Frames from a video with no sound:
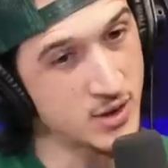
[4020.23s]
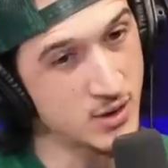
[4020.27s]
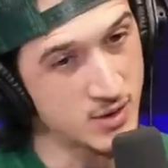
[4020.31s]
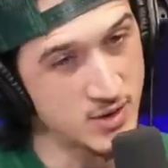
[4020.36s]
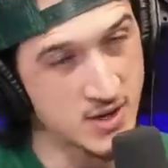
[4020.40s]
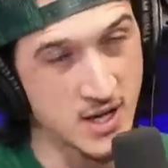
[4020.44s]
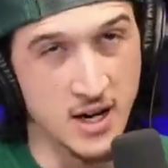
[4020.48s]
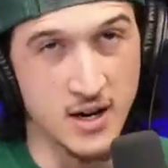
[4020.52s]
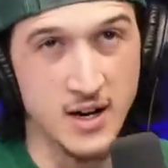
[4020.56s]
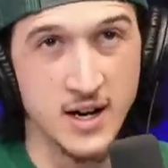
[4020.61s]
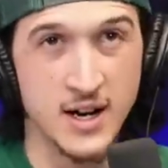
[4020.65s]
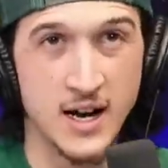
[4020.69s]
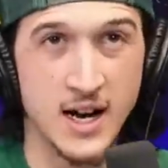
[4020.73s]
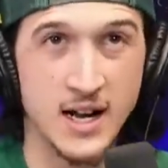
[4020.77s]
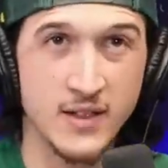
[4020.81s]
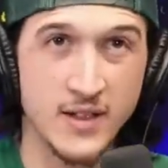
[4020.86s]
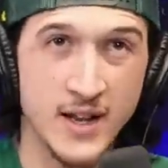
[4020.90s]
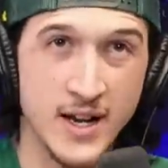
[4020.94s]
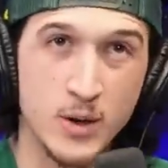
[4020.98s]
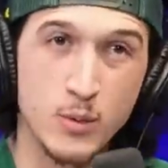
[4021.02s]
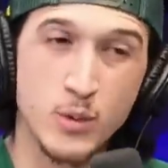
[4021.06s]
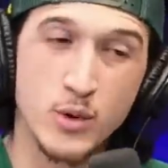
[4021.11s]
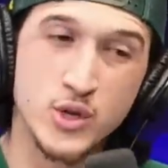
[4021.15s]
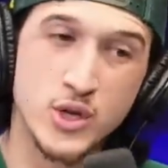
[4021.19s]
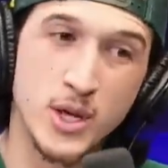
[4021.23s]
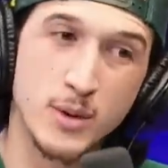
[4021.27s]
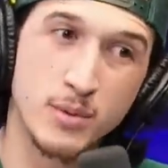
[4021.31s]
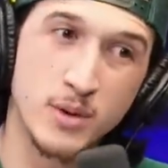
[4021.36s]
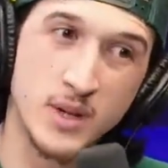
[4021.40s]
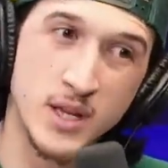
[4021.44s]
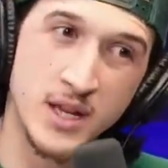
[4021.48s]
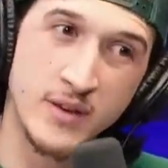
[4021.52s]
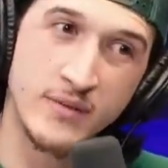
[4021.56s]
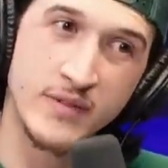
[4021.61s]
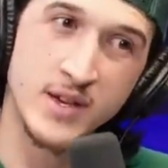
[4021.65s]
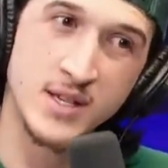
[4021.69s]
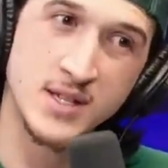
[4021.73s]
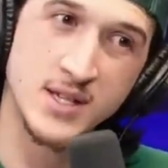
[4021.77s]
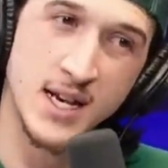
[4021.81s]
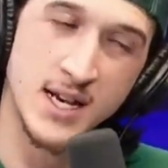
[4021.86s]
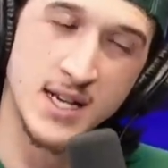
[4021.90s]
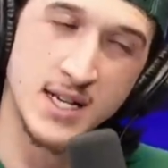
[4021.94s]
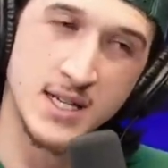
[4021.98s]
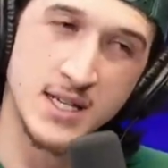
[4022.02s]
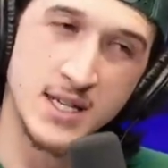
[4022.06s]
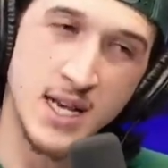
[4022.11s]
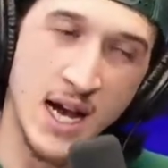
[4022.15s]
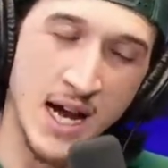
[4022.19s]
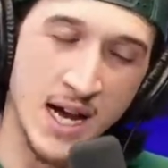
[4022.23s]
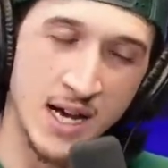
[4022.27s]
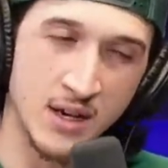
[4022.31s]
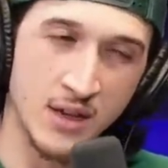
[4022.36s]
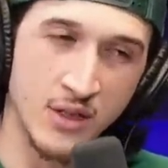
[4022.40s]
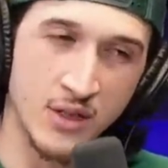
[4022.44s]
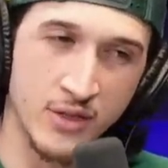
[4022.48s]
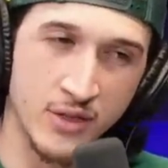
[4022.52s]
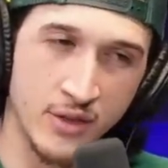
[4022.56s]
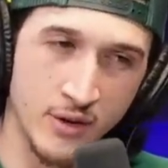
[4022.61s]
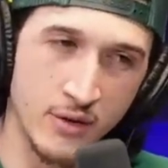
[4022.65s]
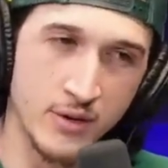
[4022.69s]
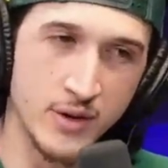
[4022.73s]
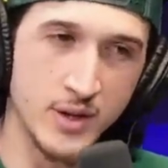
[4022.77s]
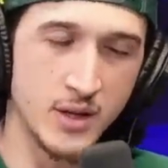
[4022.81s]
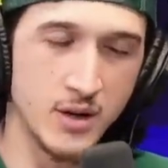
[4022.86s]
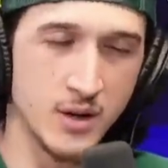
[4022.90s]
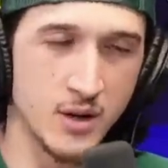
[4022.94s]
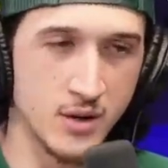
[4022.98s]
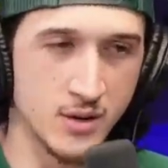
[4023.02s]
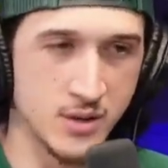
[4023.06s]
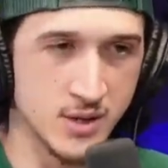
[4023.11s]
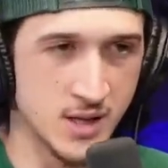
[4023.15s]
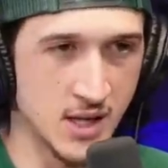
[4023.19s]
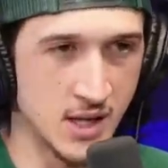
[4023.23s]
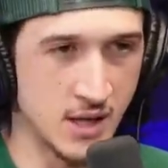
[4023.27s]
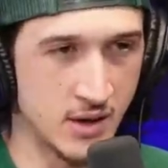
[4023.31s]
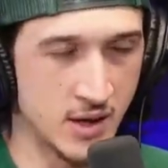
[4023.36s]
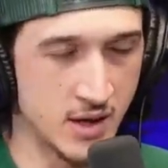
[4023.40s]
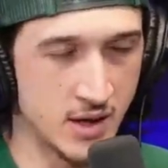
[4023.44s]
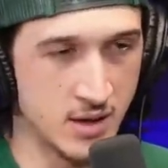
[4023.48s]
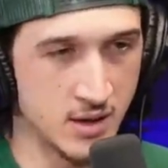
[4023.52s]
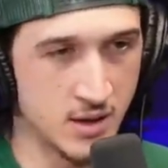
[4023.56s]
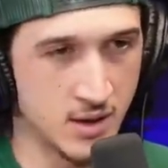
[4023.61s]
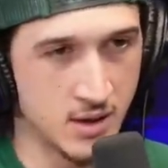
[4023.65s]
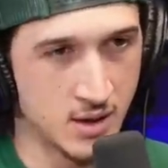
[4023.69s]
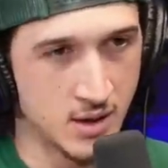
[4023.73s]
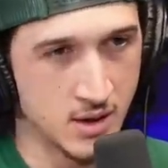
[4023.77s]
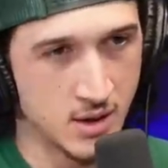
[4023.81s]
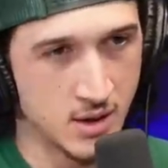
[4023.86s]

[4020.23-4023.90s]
So Saturday Night Late, which I believe is a 9:30 on Saturday.